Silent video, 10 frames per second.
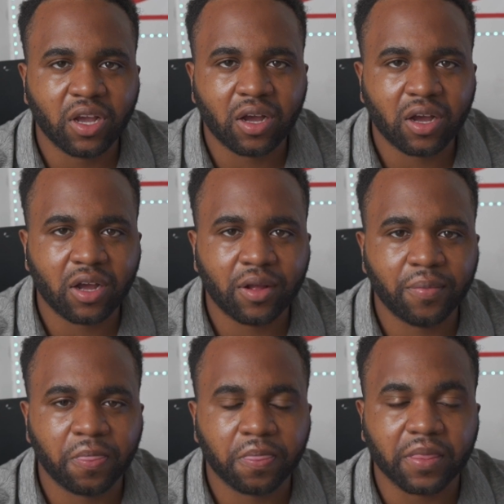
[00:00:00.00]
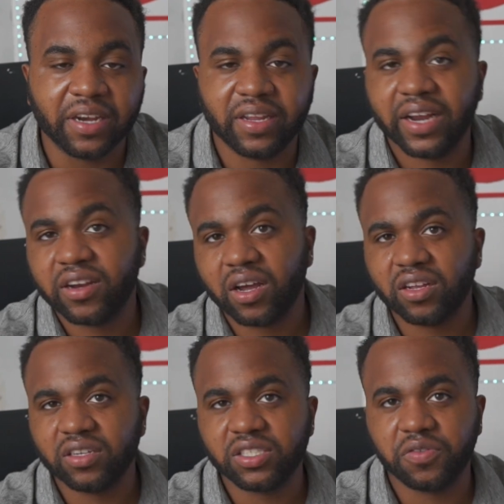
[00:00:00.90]
in the end of all
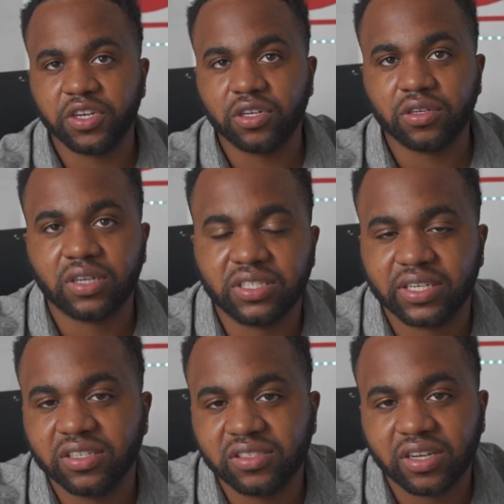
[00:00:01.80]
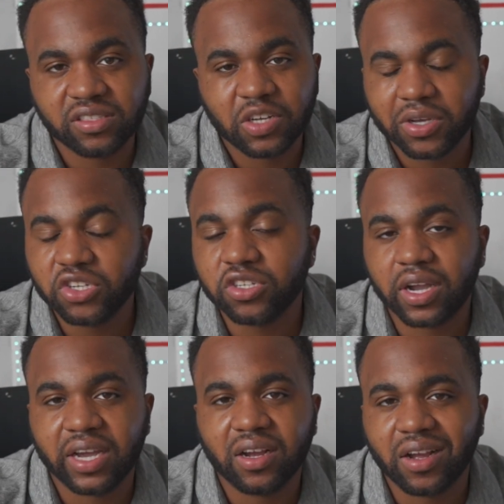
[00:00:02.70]
of this video, as I can say, it's not my usual
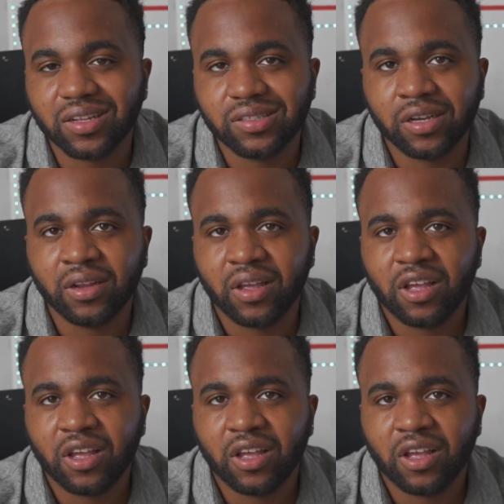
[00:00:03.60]
kind of content,